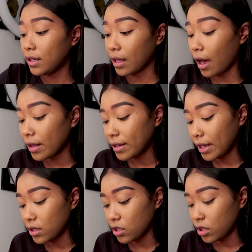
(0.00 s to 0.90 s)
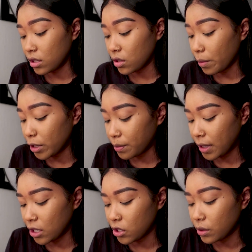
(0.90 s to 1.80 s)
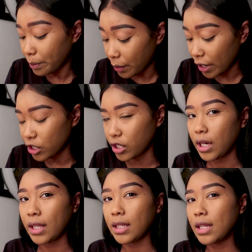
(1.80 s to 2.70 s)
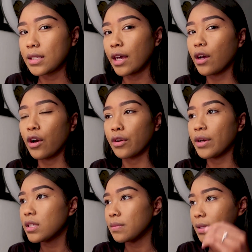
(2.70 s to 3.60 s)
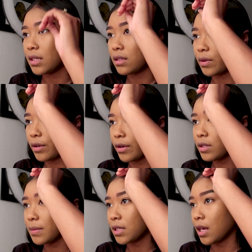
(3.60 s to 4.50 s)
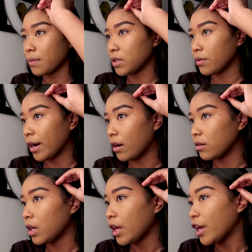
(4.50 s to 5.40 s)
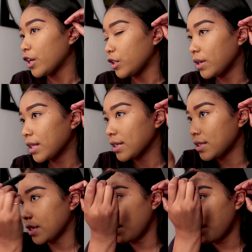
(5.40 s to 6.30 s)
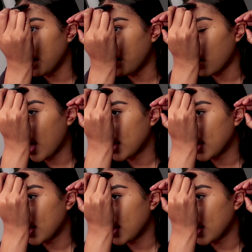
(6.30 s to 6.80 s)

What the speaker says: The holidays is just so much pressure. And then it's like on Christmas, when Christmas comes around, you get the same people